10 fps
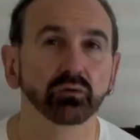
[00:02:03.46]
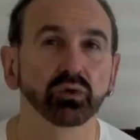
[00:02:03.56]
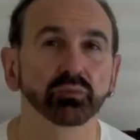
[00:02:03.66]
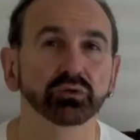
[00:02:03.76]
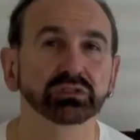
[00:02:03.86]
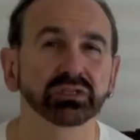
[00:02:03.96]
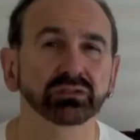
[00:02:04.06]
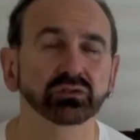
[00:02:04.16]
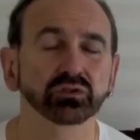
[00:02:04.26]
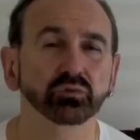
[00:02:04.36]

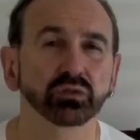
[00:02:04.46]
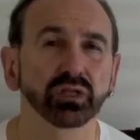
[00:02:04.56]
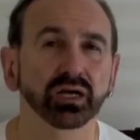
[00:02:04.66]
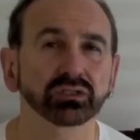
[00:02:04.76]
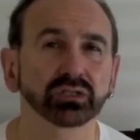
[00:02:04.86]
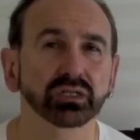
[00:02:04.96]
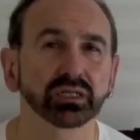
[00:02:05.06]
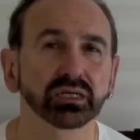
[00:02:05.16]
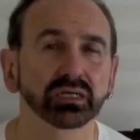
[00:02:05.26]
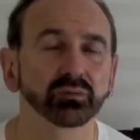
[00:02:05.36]
represents
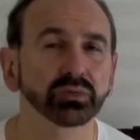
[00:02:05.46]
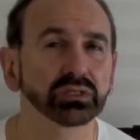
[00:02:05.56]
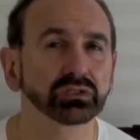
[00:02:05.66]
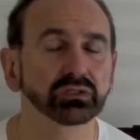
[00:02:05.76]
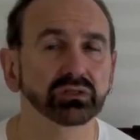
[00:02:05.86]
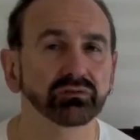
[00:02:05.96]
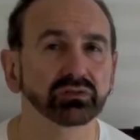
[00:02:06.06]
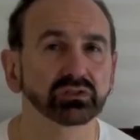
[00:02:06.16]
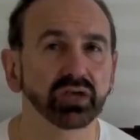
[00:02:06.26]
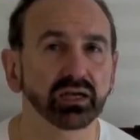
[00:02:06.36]
numerologically a completion of a
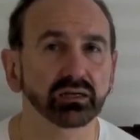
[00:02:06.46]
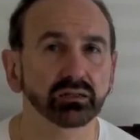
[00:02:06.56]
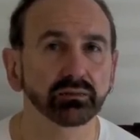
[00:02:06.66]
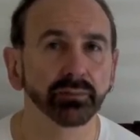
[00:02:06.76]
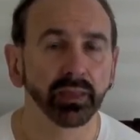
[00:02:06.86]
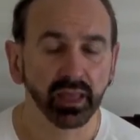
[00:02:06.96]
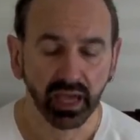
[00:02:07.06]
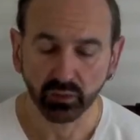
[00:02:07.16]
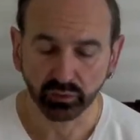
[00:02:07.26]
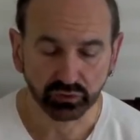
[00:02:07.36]
cycle.
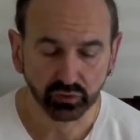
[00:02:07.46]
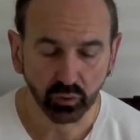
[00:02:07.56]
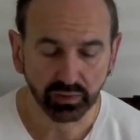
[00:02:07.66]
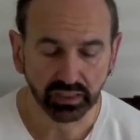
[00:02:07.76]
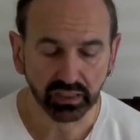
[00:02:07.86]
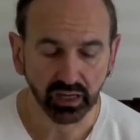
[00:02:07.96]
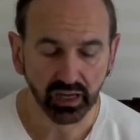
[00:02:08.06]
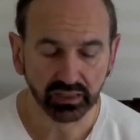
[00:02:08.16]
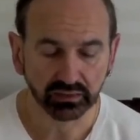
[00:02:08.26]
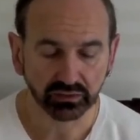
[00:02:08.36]
And with so many
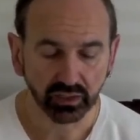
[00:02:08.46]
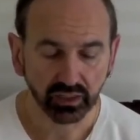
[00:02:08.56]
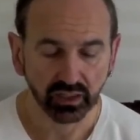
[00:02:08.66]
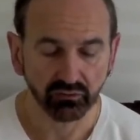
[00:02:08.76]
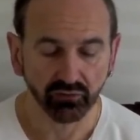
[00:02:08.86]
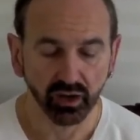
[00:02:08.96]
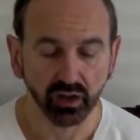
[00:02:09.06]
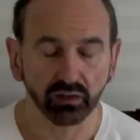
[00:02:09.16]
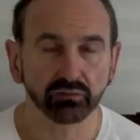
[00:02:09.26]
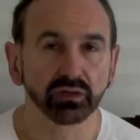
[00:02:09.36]
nines
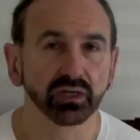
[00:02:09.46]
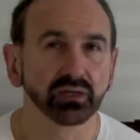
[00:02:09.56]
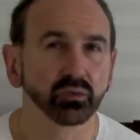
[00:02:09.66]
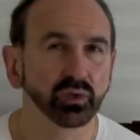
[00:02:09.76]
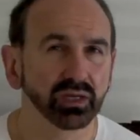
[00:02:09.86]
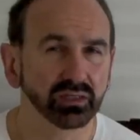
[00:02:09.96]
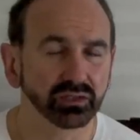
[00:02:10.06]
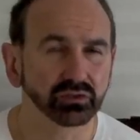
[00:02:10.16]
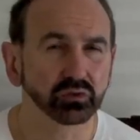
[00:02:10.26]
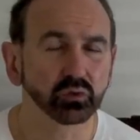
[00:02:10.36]
involved, we can
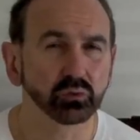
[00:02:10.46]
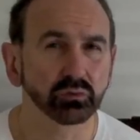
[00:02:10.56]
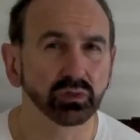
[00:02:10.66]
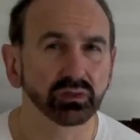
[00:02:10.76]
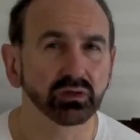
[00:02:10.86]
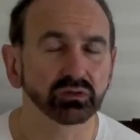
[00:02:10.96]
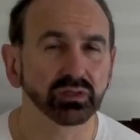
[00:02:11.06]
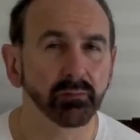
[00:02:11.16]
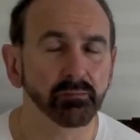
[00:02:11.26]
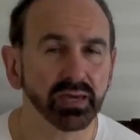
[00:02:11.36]
assume there is
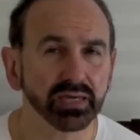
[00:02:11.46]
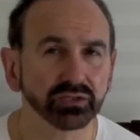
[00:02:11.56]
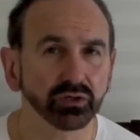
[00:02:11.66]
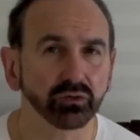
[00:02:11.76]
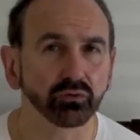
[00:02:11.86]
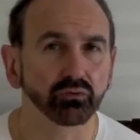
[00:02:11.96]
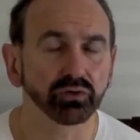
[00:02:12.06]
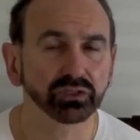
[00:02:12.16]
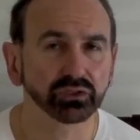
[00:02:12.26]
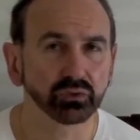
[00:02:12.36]
a major
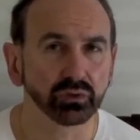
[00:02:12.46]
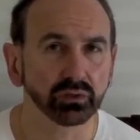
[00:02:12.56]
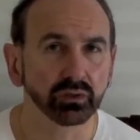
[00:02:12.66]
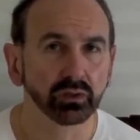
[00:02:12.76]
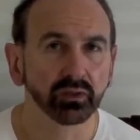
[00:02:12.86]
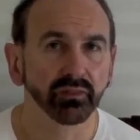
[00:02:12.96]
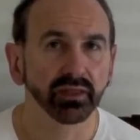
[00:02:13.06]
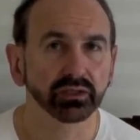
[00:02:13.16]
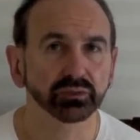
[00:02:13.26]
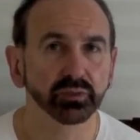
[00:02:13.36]
ritual
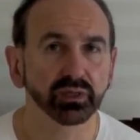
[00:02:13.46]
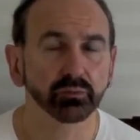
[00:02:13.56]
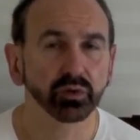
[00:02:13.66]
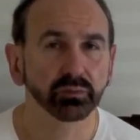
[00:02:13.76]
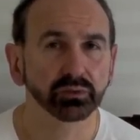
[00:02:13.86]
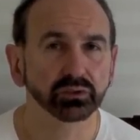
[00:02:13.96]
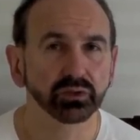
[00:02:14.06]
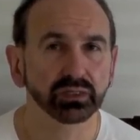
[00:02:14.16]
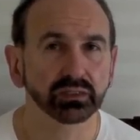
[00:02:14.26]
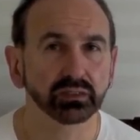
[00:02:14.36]
that is being
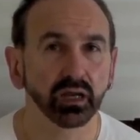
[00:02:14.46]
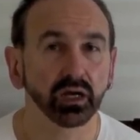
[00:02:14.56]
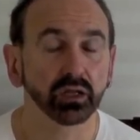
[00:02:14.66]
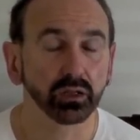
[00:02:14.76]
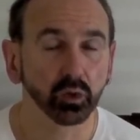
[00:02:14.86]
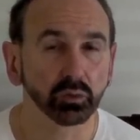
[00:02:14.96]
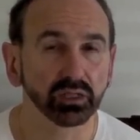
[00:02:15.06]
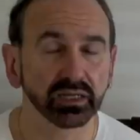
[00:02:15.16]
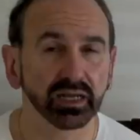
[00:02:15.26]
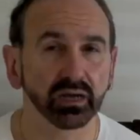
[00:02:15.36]
perpetrated
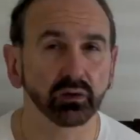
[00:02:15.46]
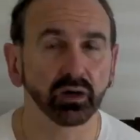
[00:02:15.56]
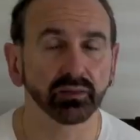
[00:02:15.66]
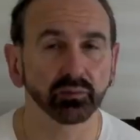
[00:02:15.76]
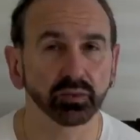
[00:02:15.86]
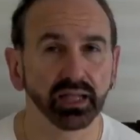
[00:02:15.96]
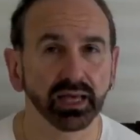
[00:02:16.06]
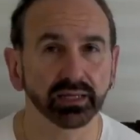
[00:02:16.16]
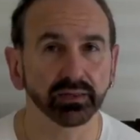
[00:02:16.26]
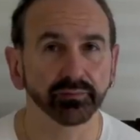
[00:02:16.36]
globally now on the
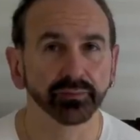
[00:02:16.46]
planet.